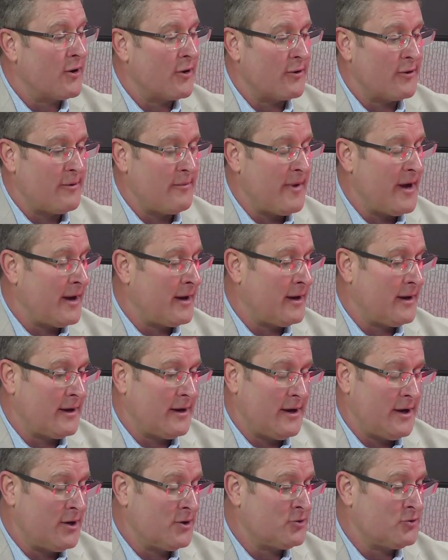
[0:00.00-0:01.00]
Are they
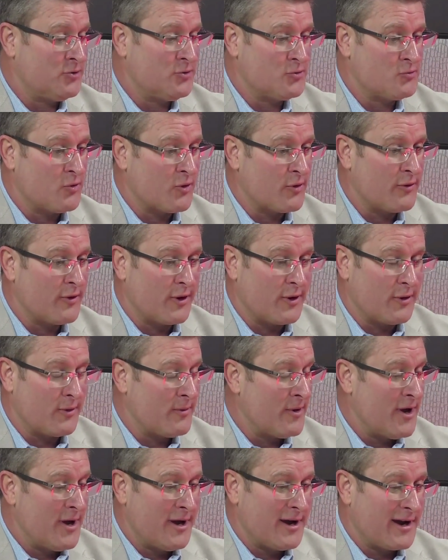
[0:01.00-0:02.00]
making issues where
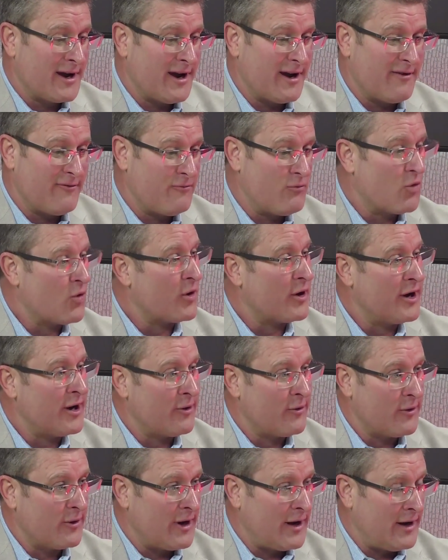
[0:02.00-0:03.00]
they're kind of more
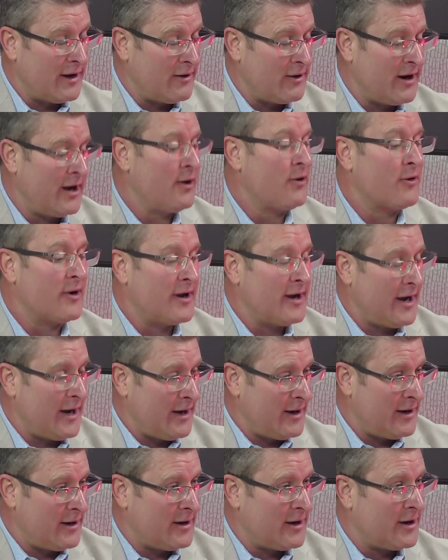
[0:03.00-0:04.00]

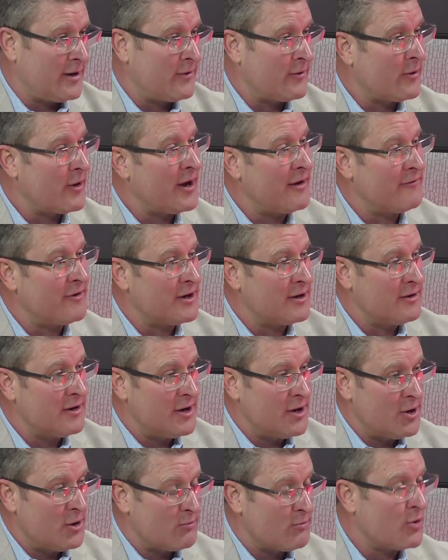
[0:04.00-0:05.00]
irritated and they're having
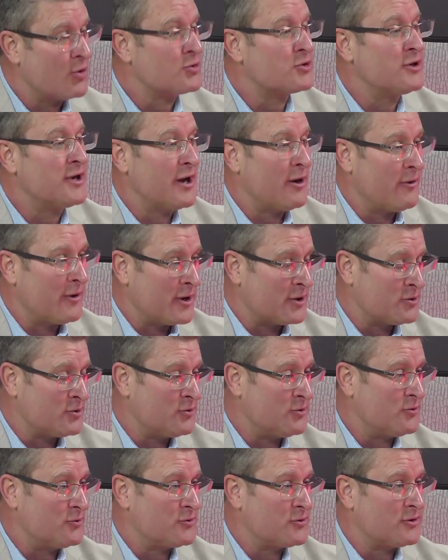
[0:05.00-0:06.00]
personnel
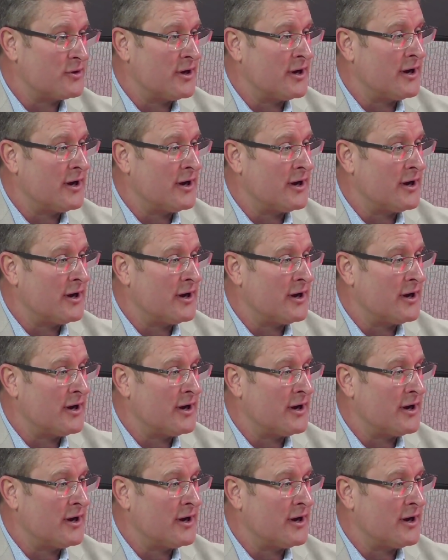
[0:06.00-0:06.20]
issues?